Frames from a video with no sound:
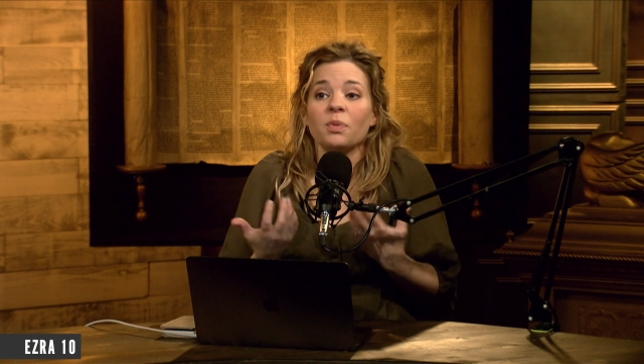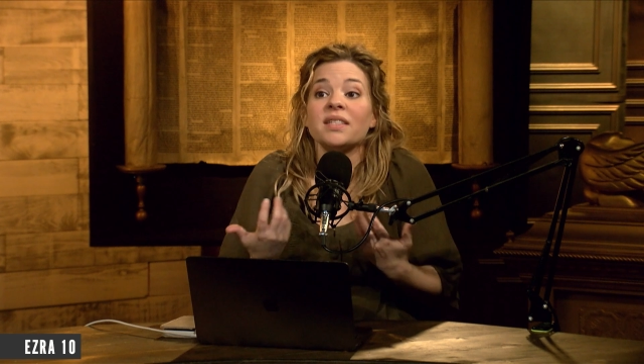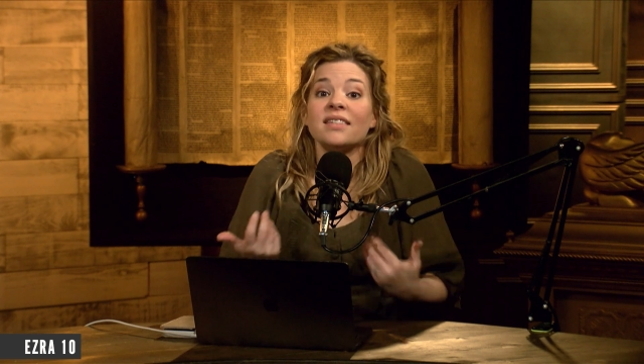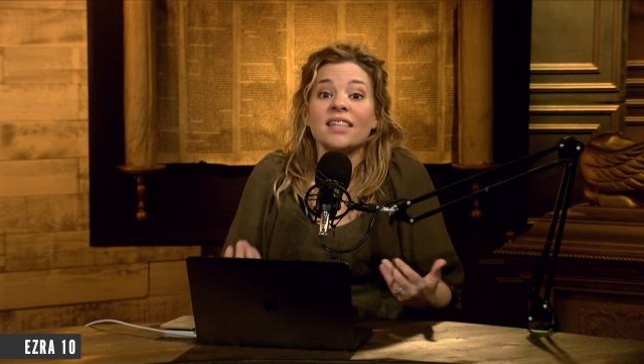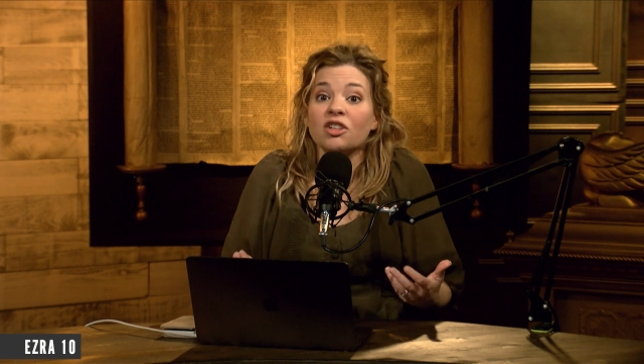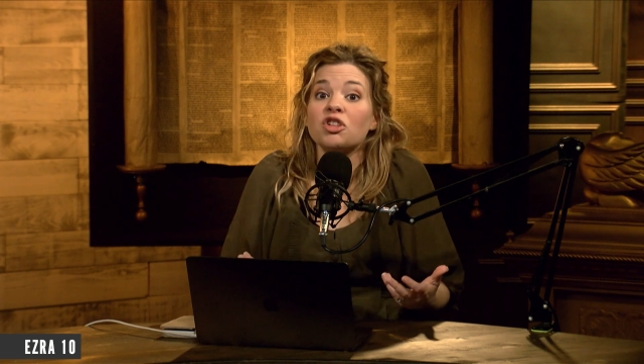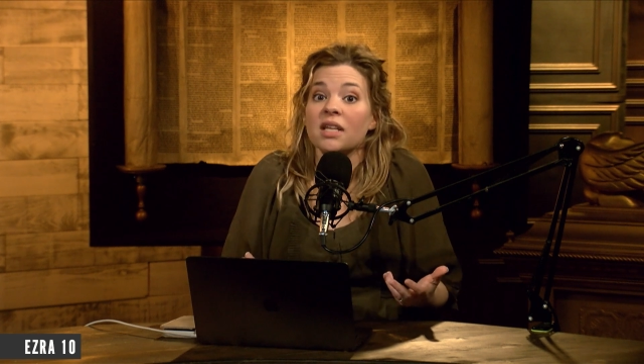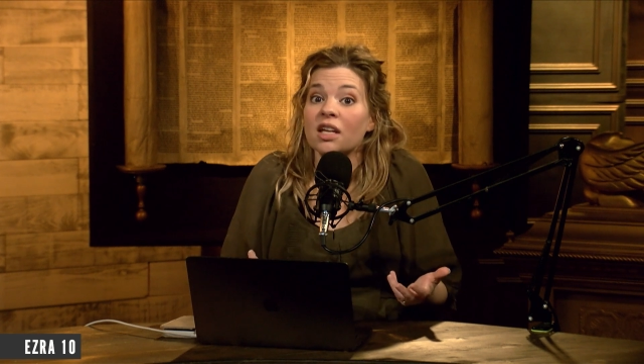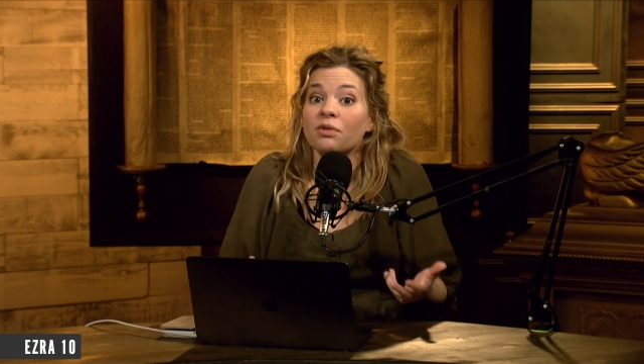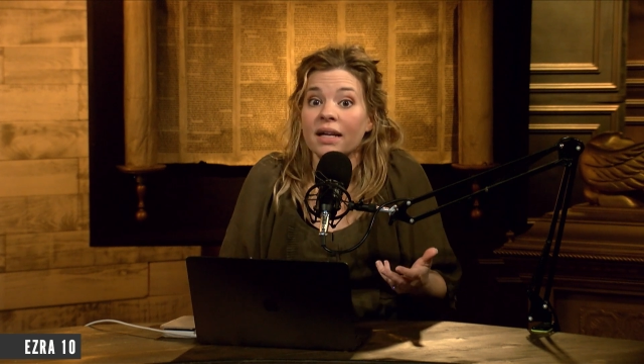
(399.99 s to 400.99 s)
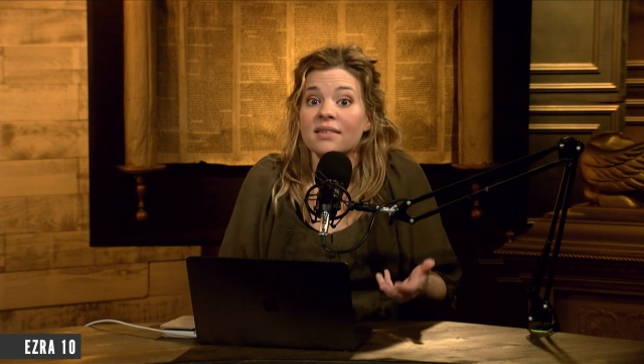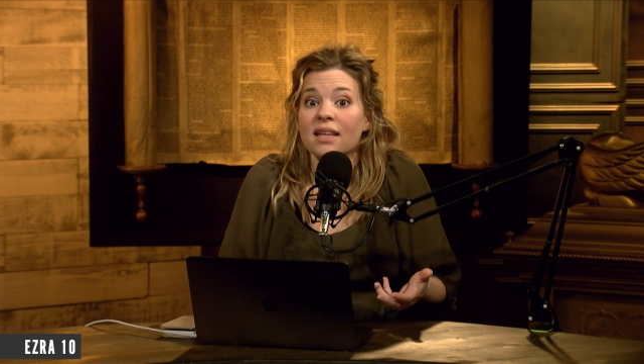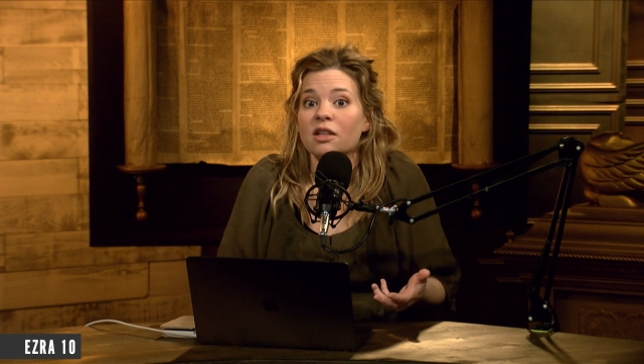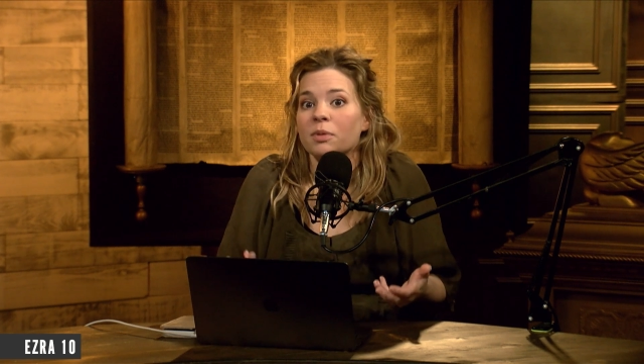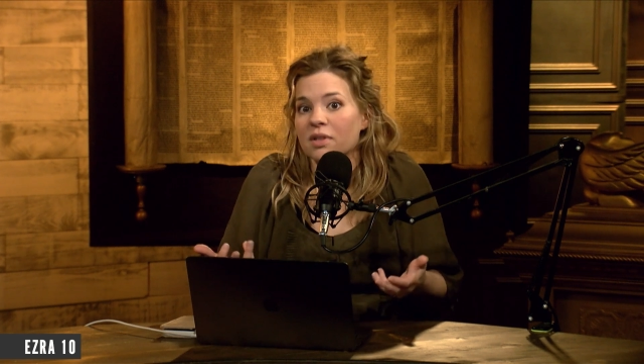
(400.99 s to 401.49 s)
essentially
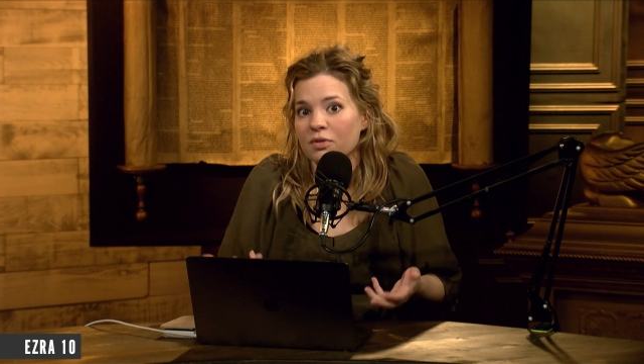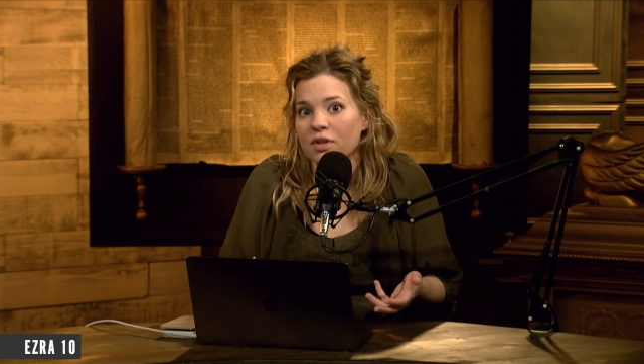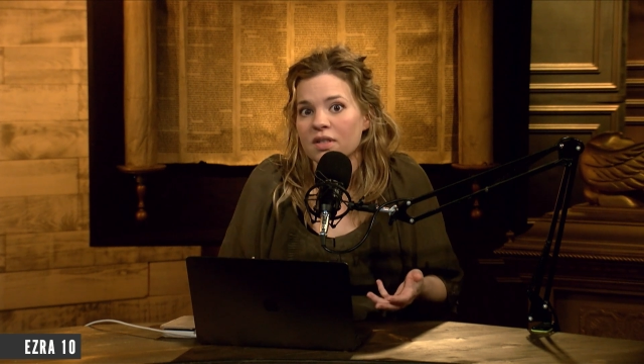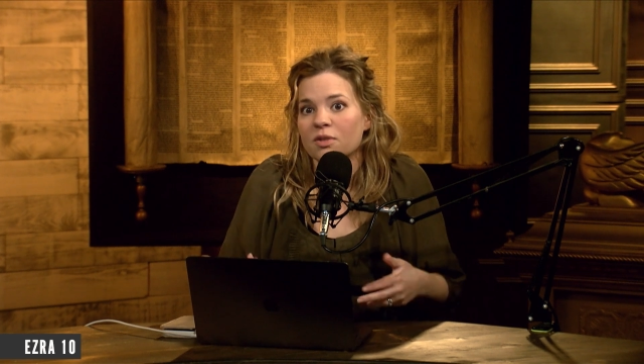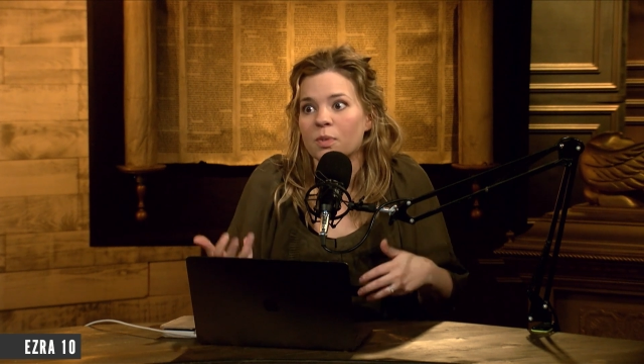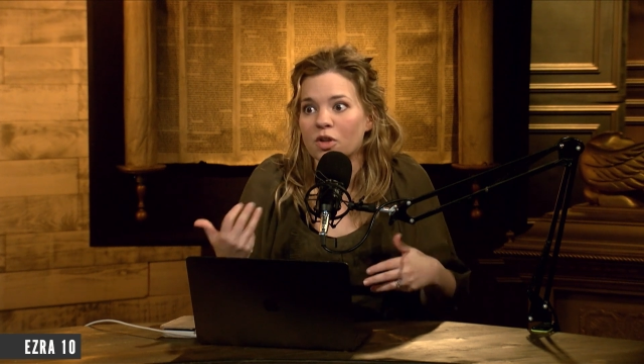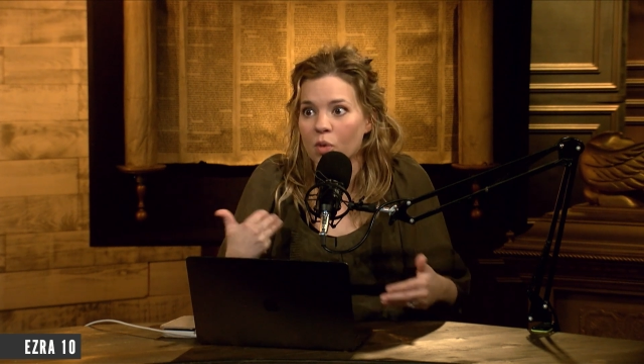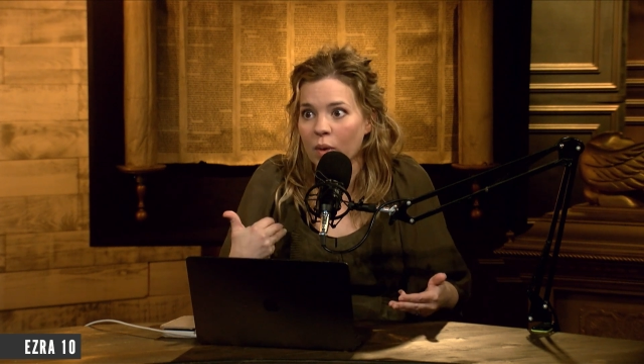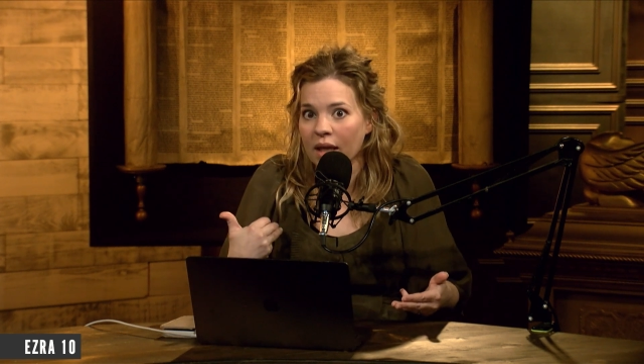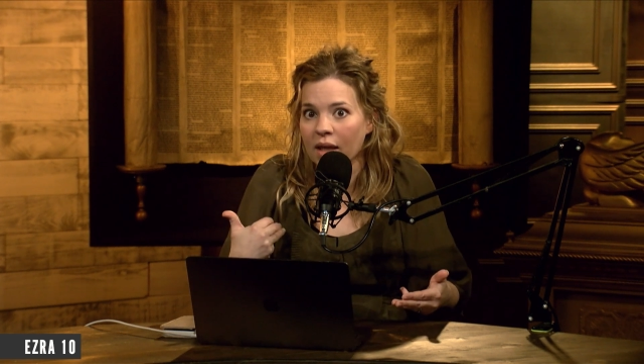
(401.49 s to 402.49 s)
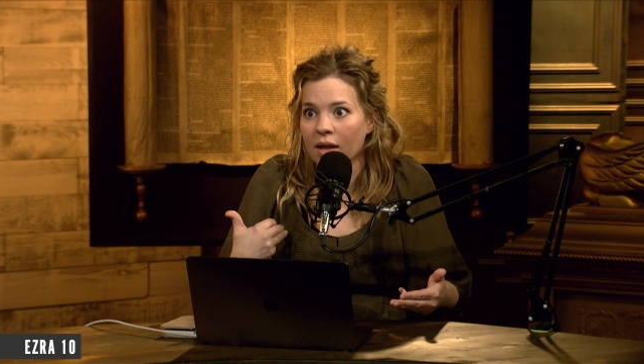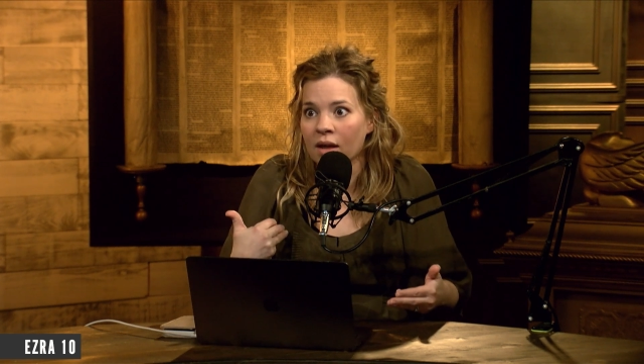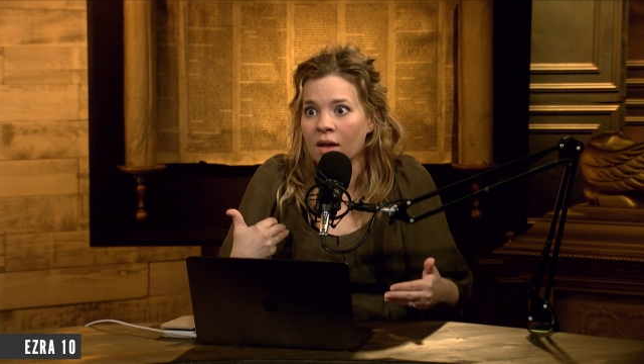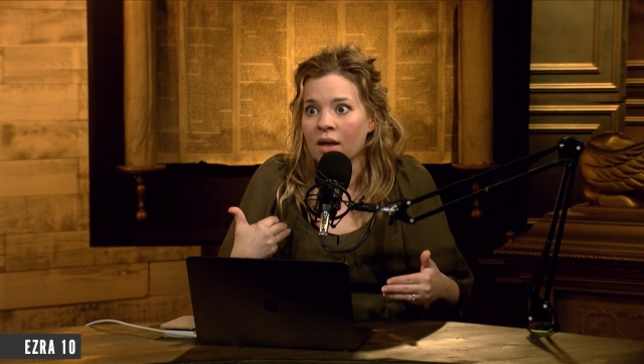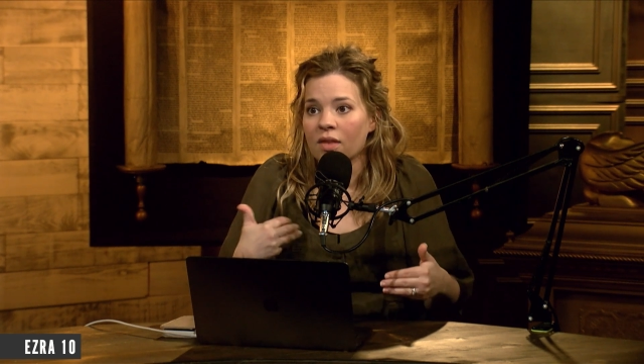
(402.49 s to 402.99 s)
irreconcilable differences between
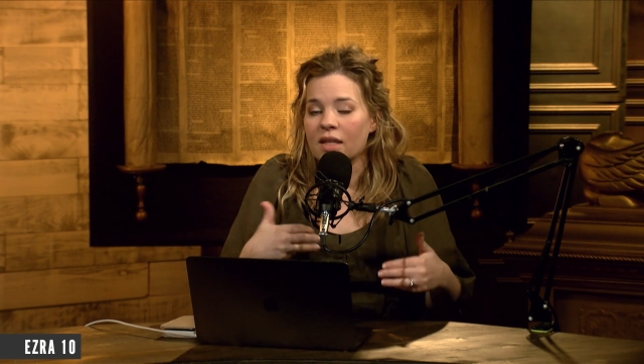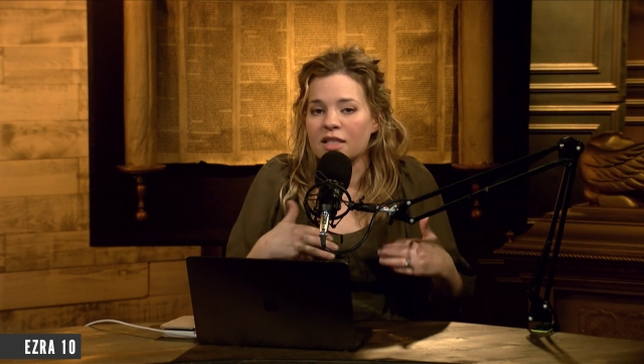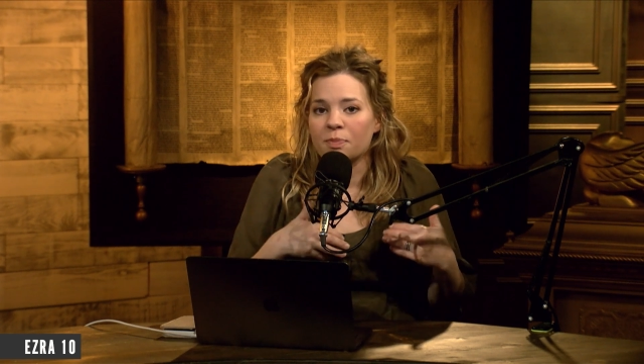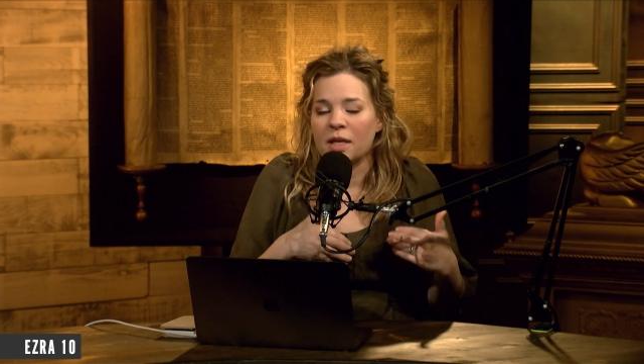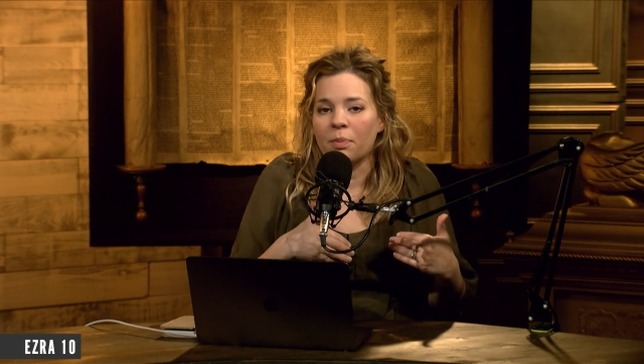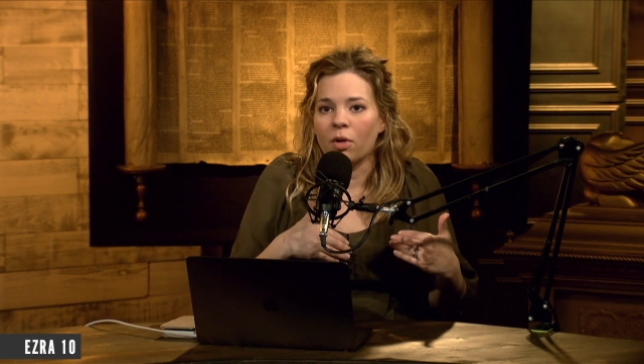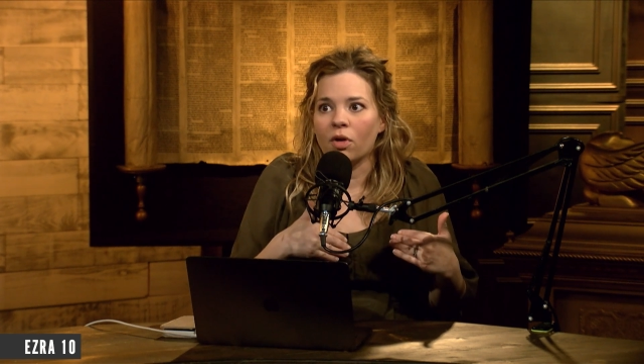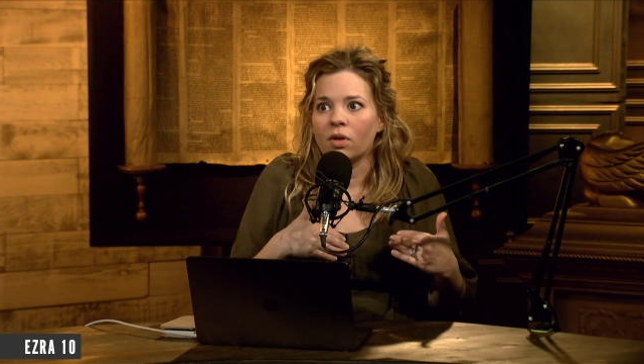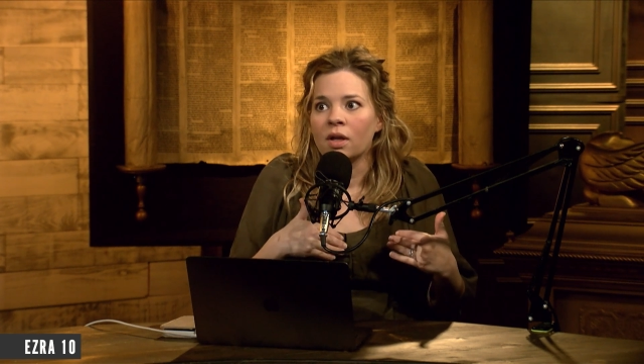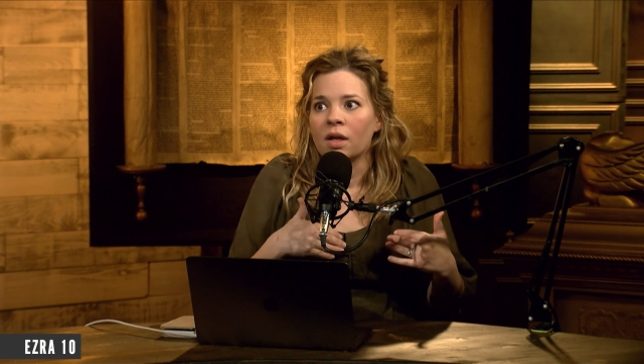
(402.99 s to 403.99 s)
these people